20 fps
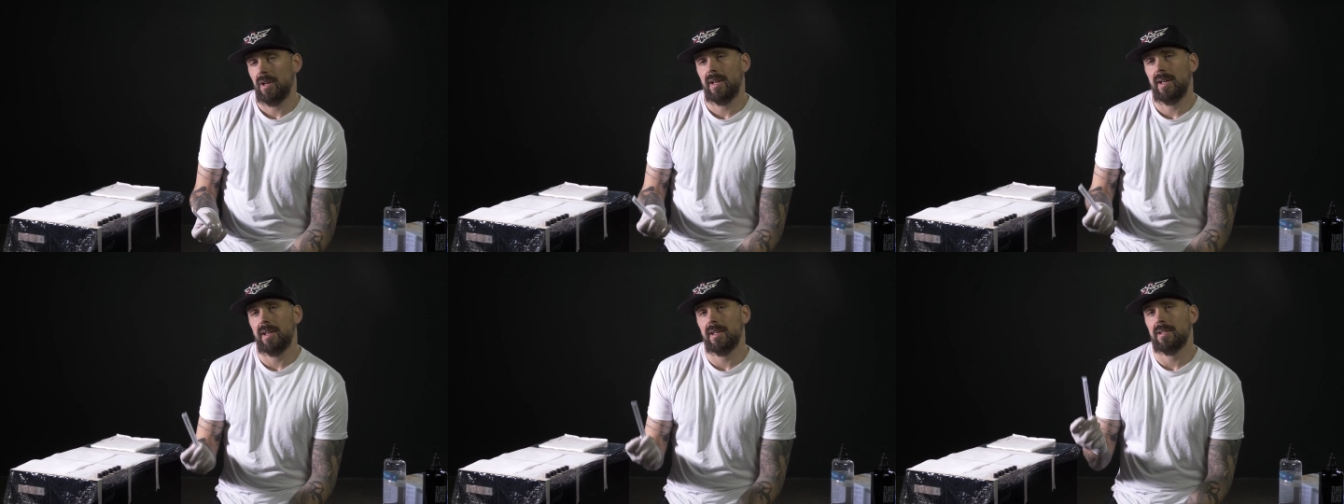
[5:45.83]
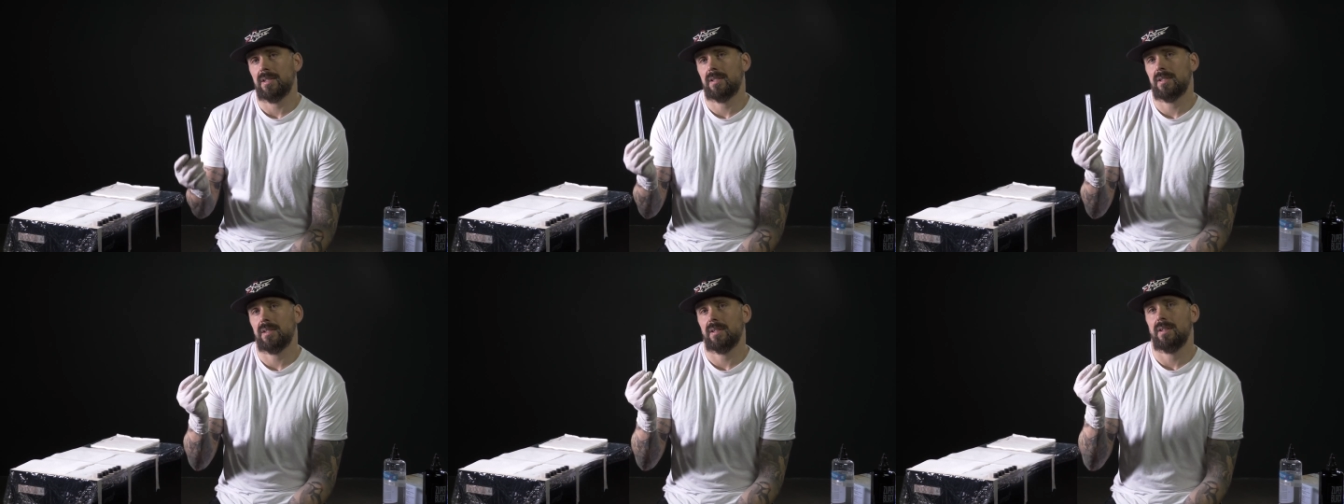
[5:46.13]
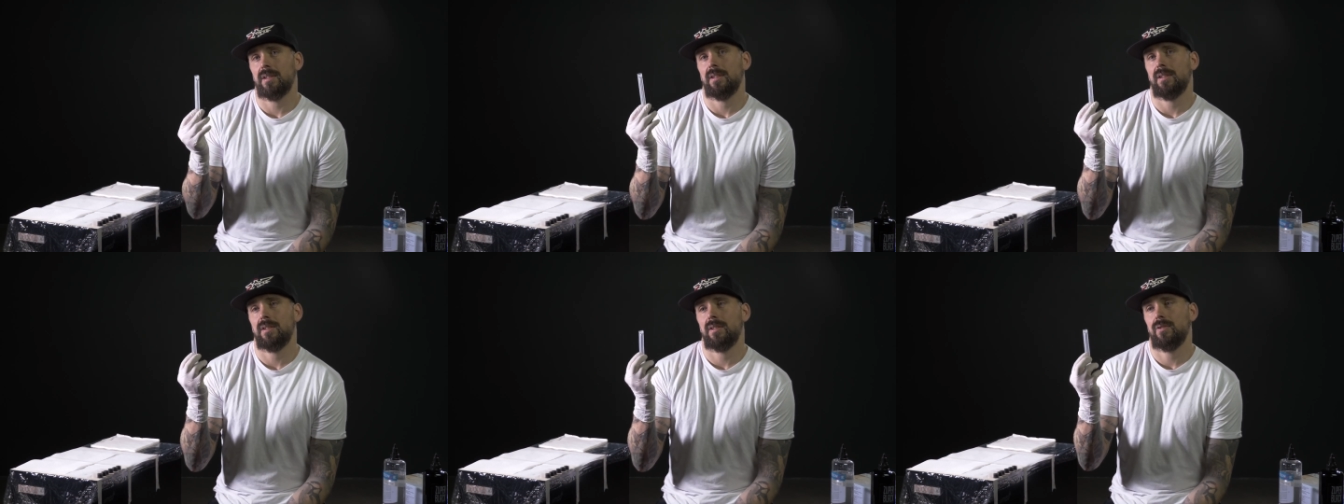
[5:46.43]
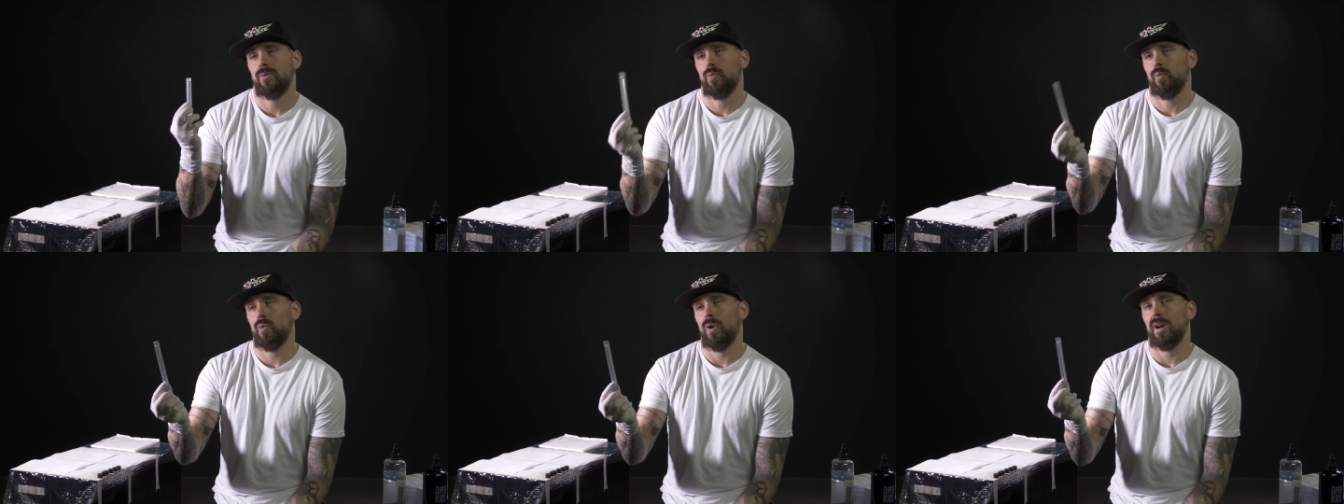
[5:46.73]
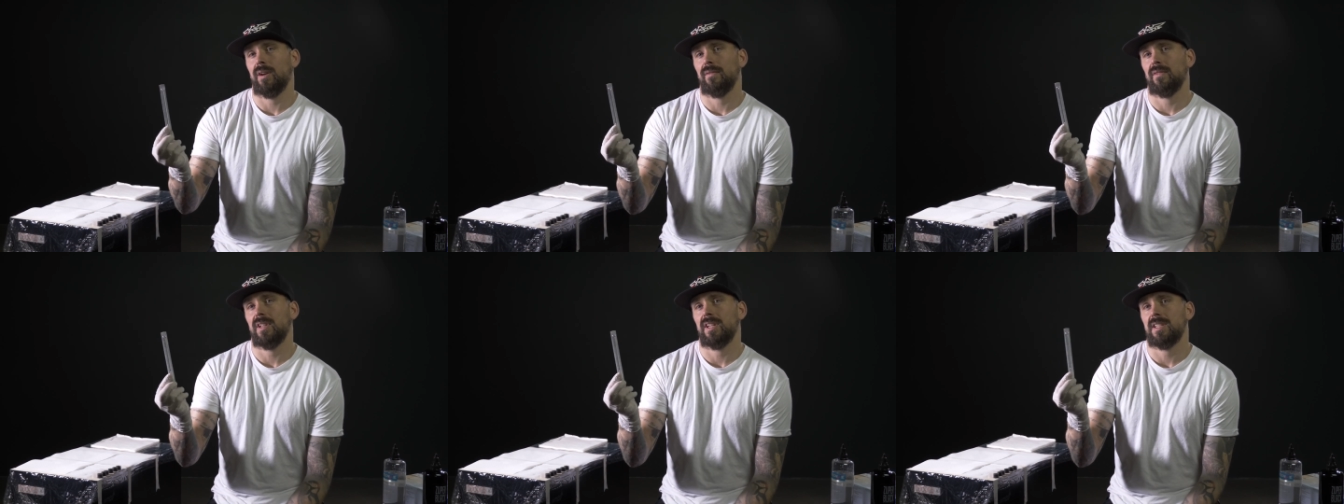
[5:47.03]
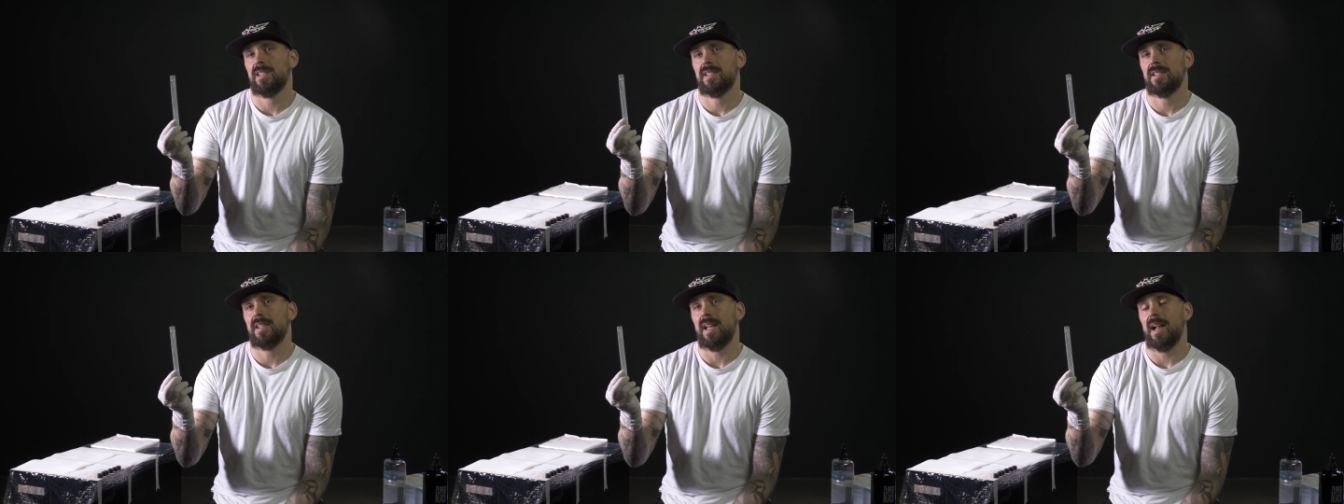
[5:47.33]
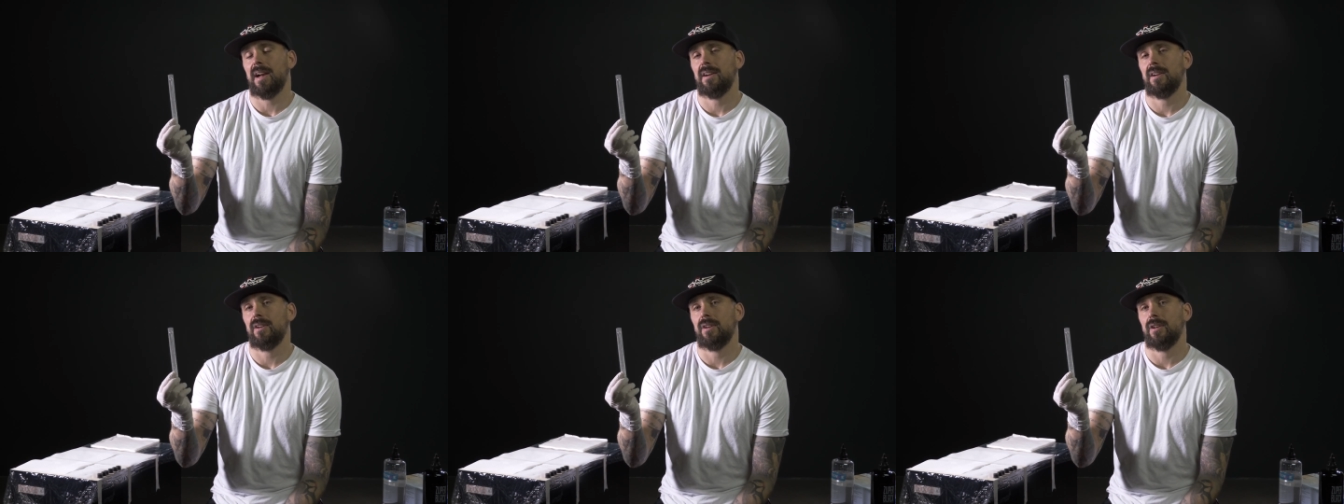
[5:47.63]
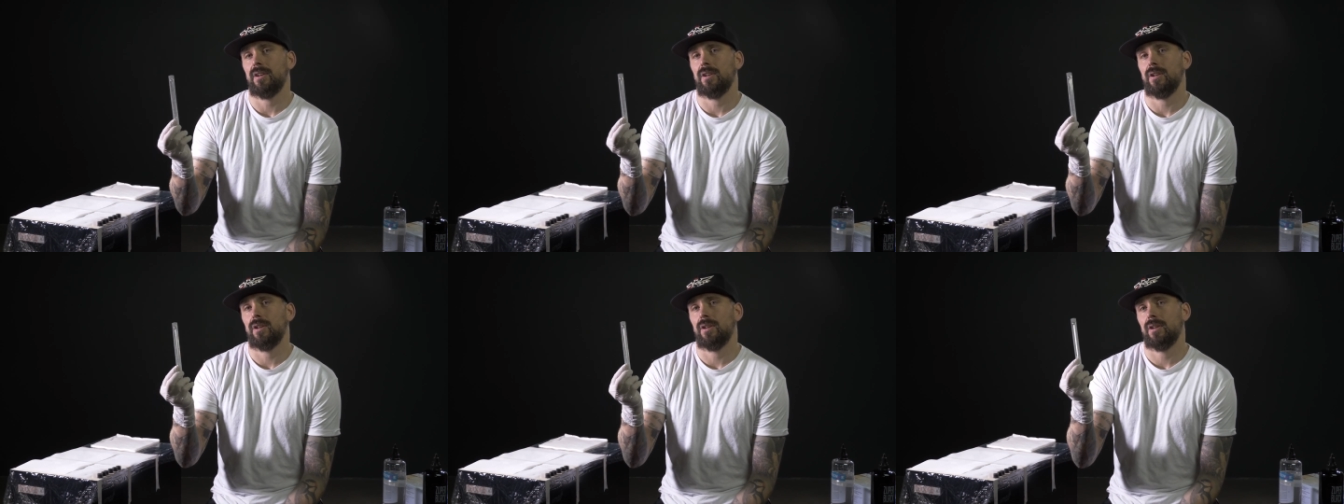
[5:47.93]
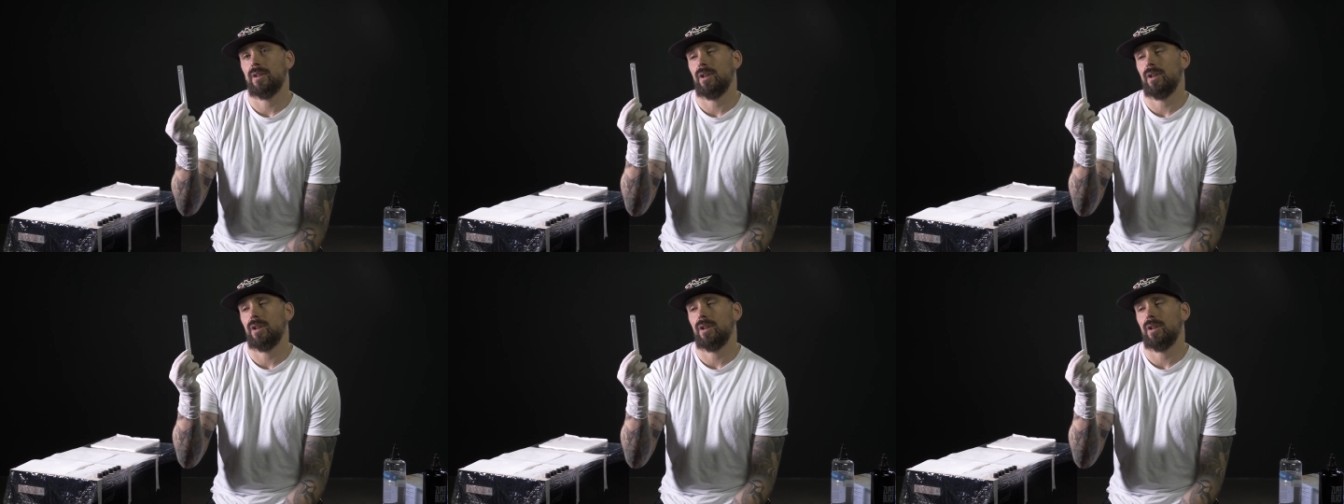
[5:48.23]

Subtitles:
is one of these standard